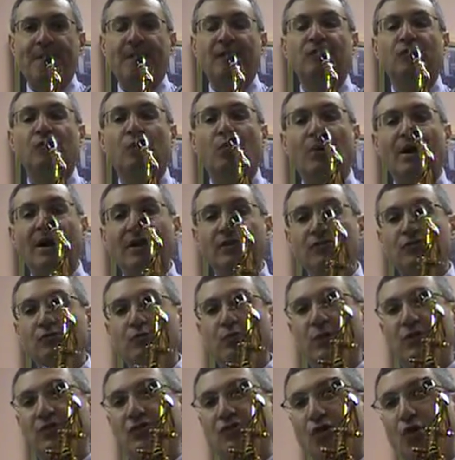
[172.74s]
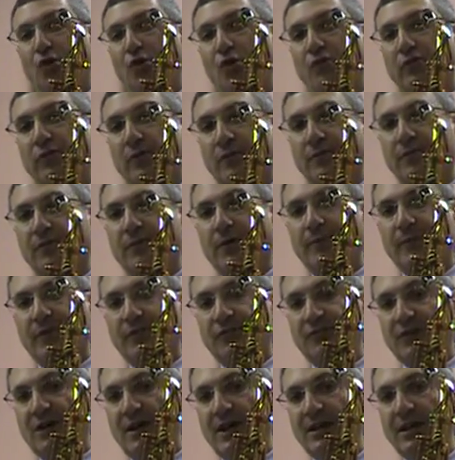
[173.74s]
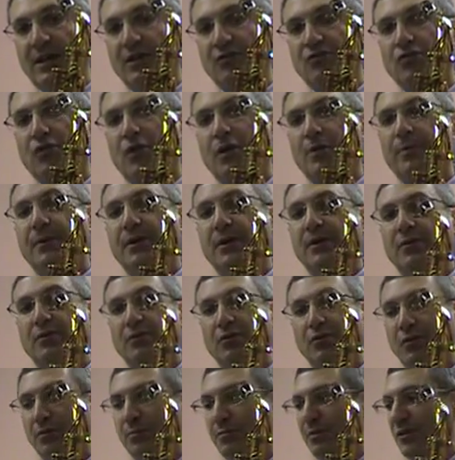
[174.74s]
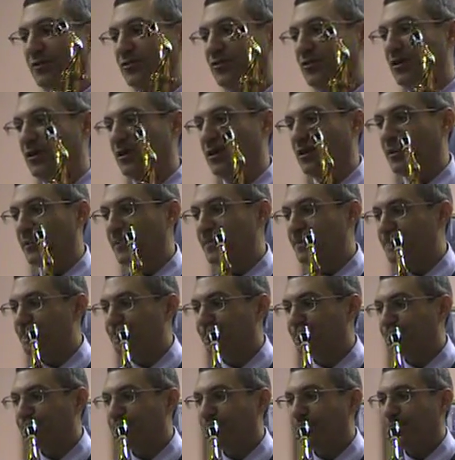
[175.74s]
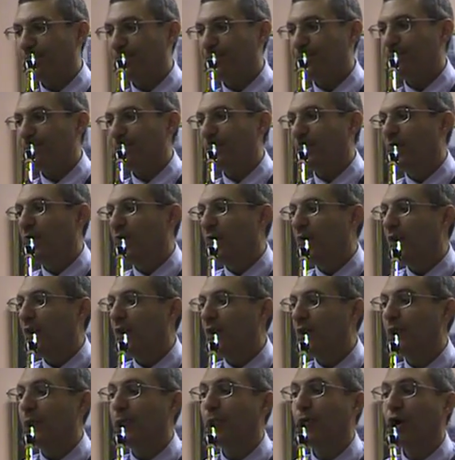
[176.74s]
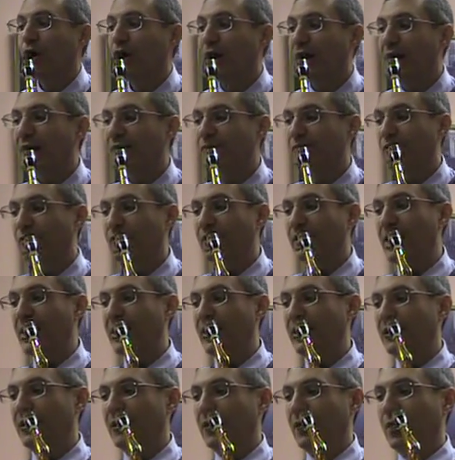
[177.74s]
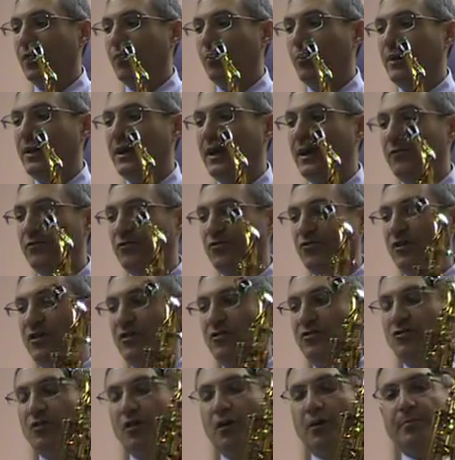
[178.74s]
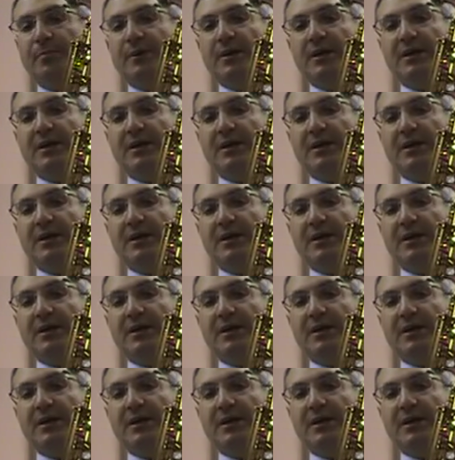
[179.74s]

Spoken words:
I switched over from the side A sharp to the Biz key. The bar after that, we have G sharp,